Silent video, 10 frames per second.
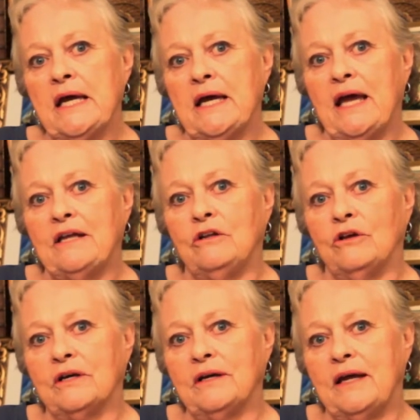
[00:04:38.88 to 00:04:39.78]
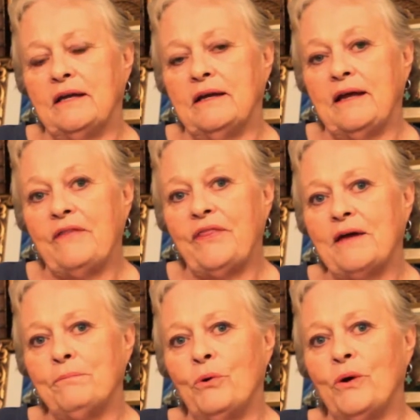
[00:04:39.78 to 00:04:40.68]
and look. And at
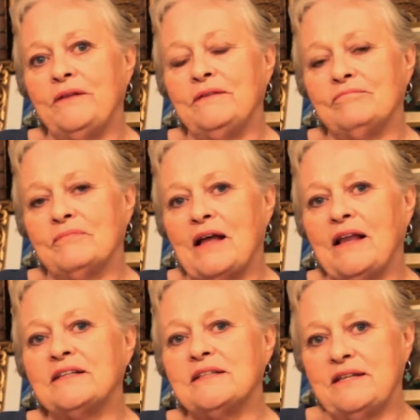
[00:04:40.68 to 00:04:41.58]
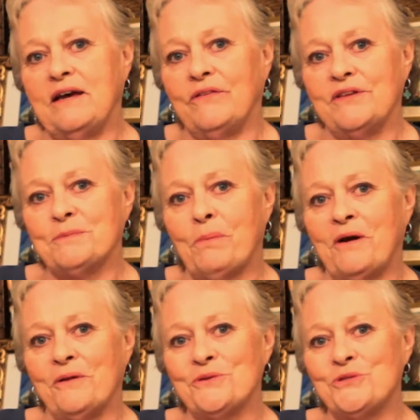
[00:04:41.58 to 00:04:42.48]
that point, I like to tell this
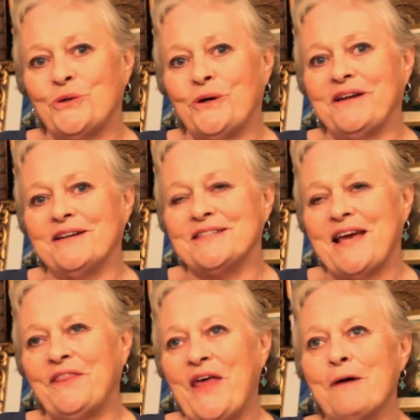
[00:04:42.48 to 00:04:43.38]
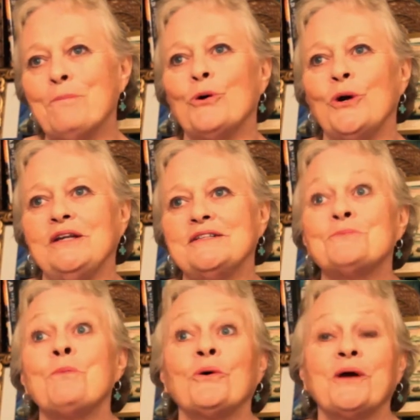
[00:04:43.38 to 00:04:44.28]
part of the story because at that point
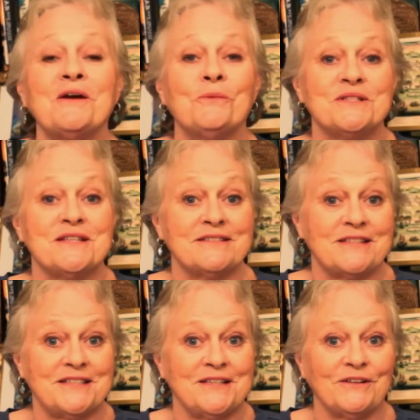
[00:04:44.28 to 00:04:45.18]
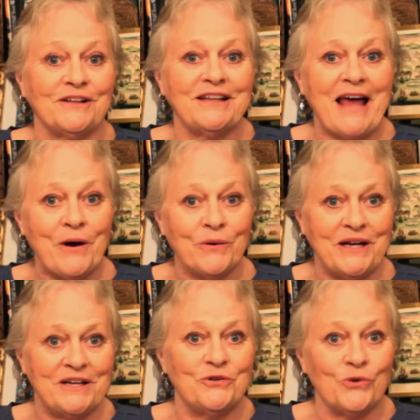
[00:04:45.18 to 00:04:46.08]
smoking was still allowed
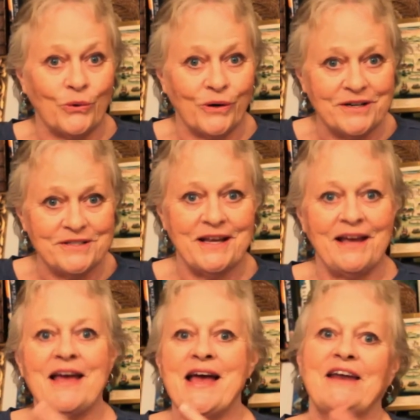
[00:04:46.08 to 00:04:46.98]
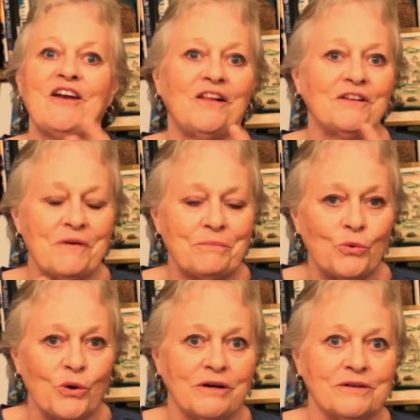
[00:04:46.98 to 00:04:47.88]
indoors, and all of them
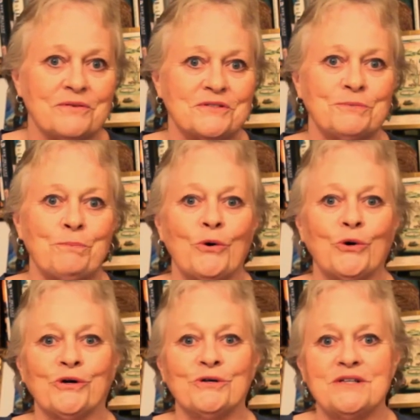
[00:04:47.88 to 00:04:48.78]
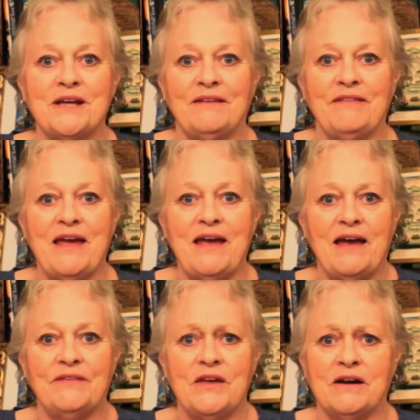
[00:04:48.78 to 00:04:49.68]
were smokers, and they
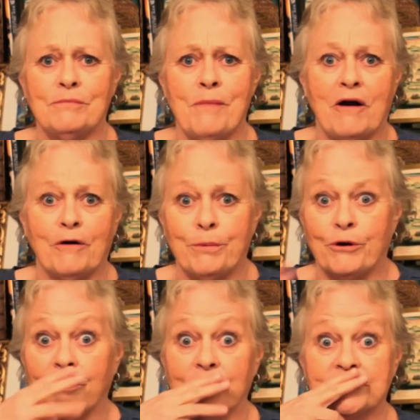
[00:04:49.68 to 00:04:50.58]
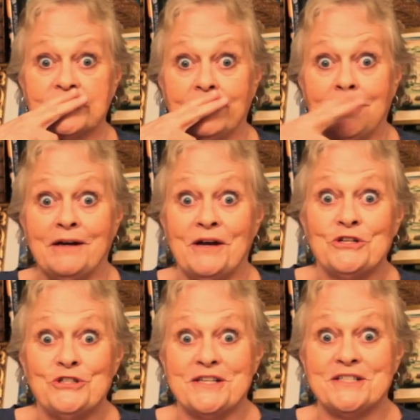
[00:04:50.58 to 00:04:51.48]
had their Marlboros
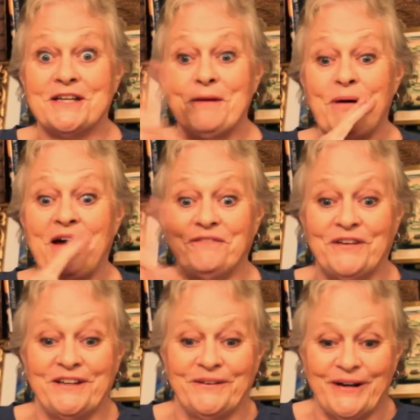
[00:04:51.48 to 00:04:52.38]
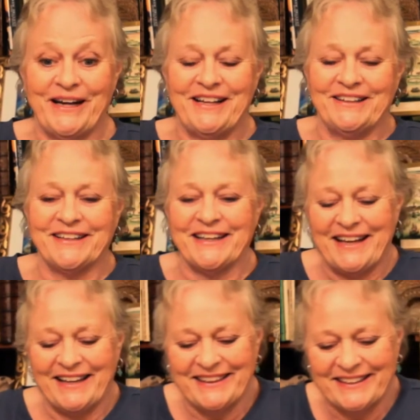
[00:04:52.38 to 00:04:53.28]
just puffing away looking
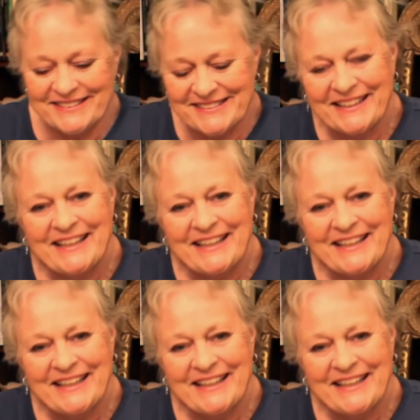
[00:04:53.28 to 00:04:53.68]
at this